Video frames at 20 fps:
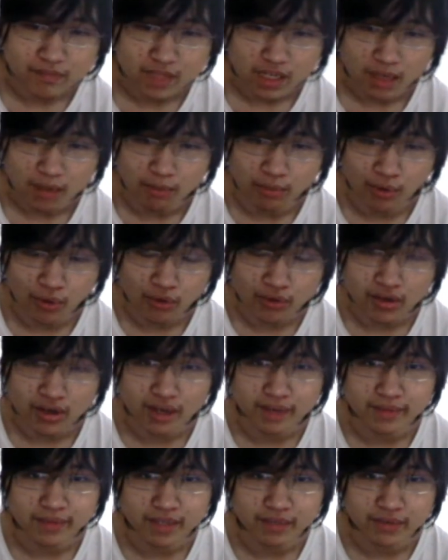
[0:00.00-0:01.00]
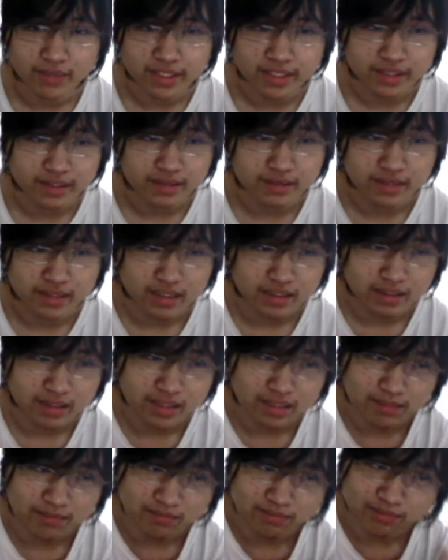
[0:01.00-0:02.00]
Broke on me, which it
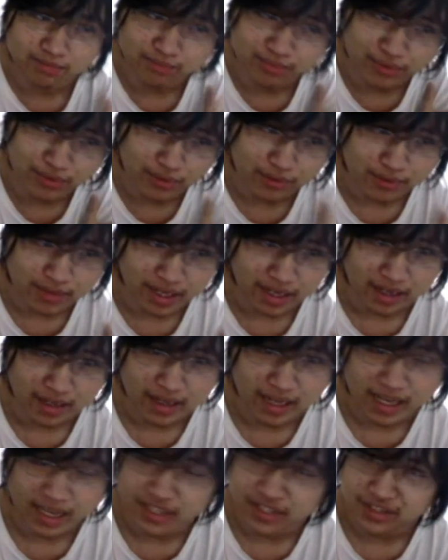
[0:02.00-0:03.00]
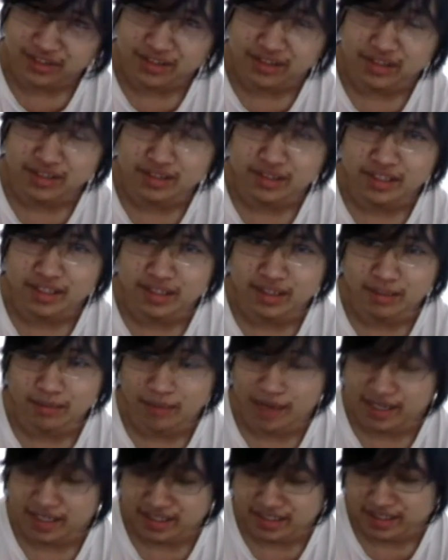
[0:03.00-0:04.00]
broke like last year, and the
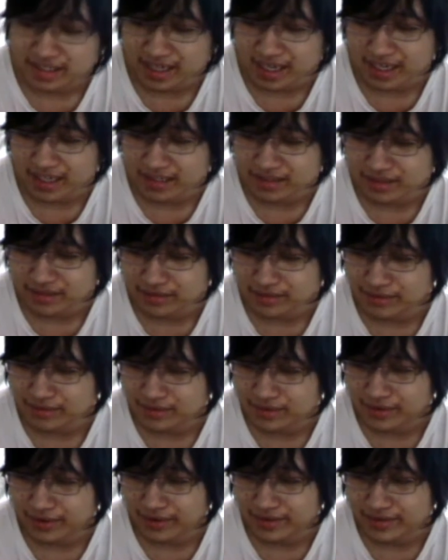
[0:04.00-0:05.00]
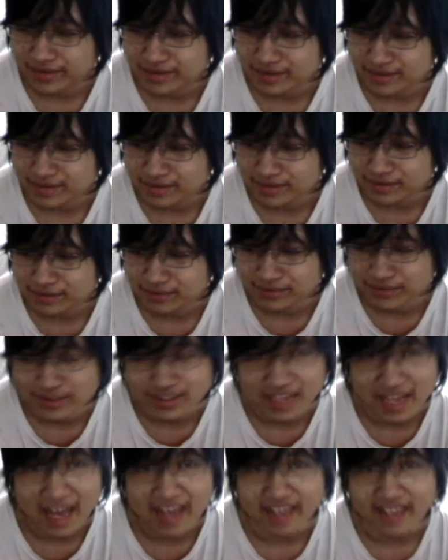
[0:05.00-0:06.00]
mic decided to start to
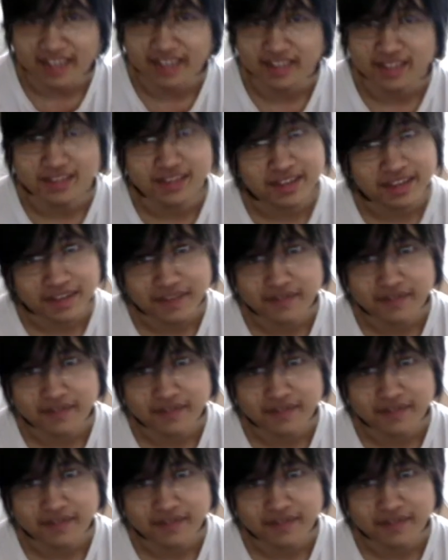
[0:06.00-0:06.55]
static and stuff,